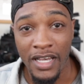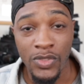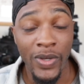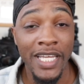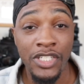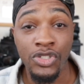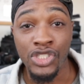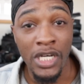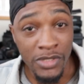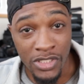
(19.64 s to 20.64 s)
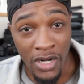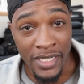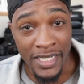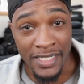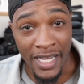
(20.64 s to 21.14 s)
It's a way to get you jump
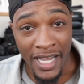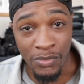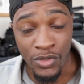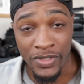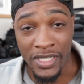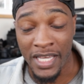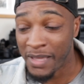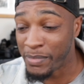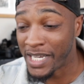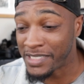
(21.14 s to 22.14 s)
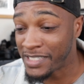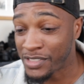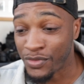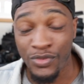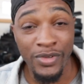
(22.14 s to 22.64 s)
started in Imovie because
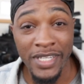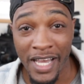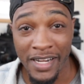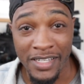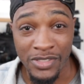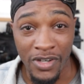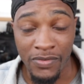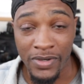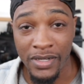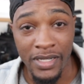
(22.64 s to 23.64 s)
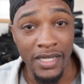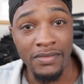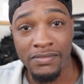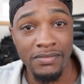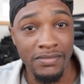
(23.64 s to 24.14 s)
it's a free editing software,
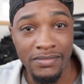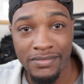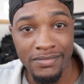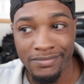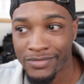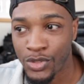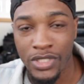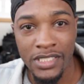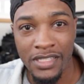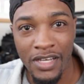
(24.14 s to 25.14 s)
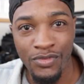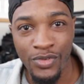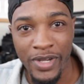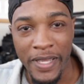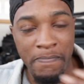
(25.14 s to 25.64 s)
and who doesn't love free?